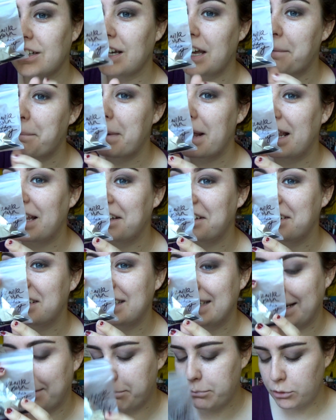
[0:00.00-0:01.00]
got my little
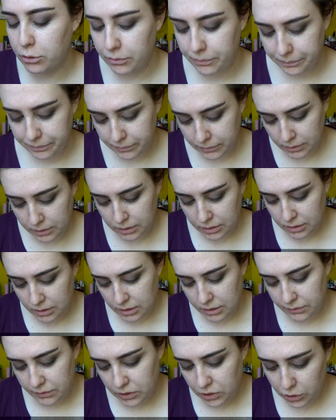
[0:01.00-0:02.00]
sample
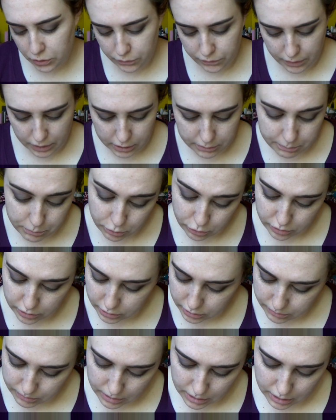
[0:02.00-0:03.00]
for Too Faced Born
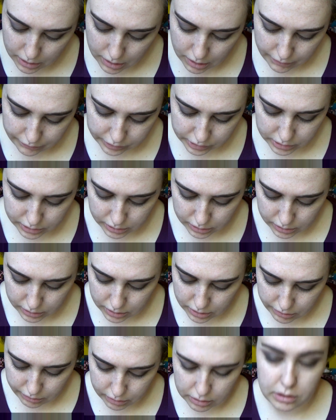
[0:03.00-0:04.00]
This Way. Obviously, you
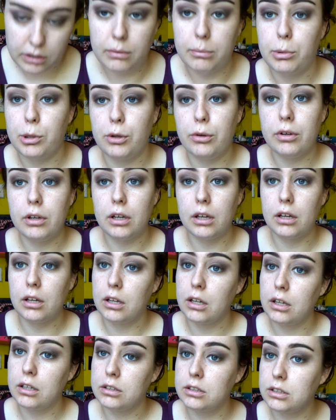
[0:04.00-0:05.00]
know what I'm doing.
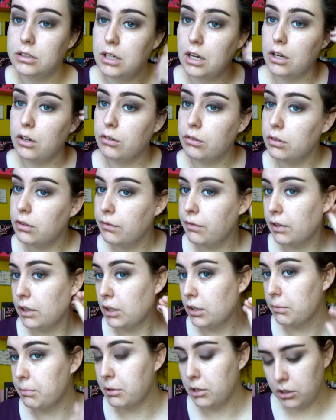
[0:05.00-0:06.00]
It's the title of the
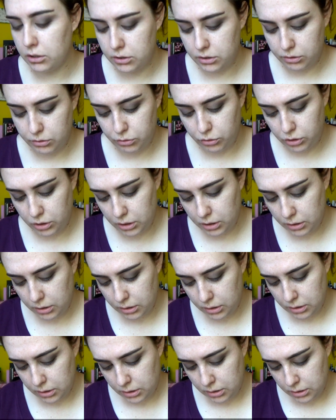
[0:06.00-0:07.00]
video, but I told you.
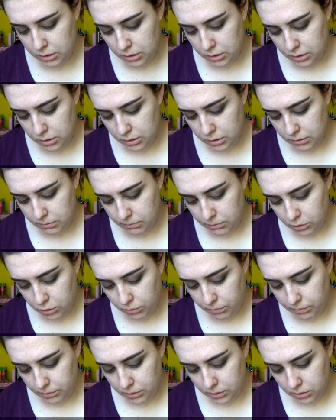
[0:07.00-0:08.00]
I'll
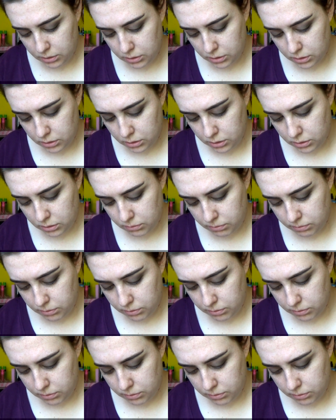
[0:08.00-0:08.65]
open it up.